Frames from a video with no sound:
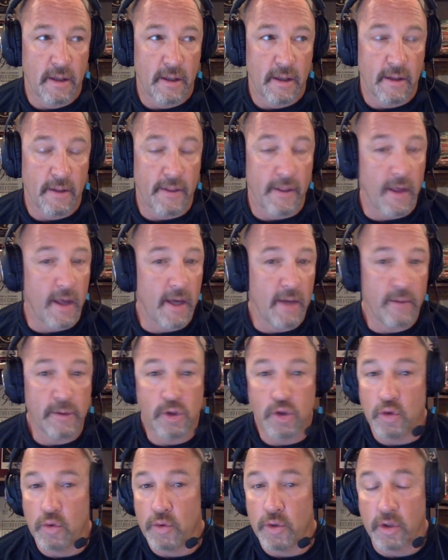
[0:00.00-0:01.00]
thought he
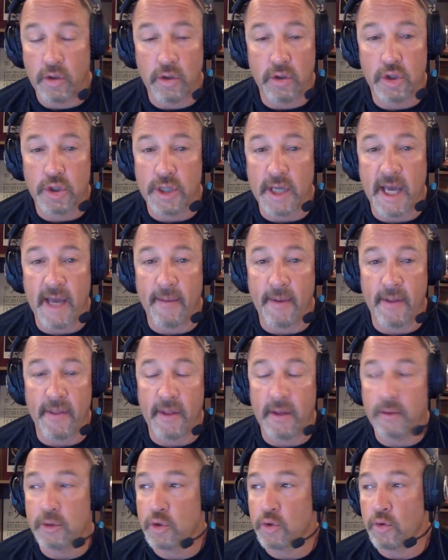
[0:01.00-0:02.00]
was doing a good job. I
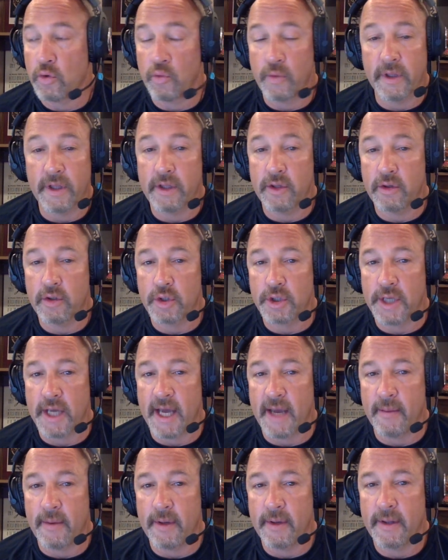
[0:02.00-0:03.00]
thought he was doing a really good
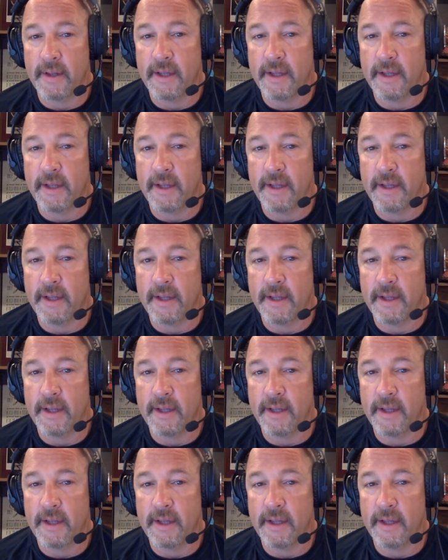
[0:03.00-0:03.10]
job.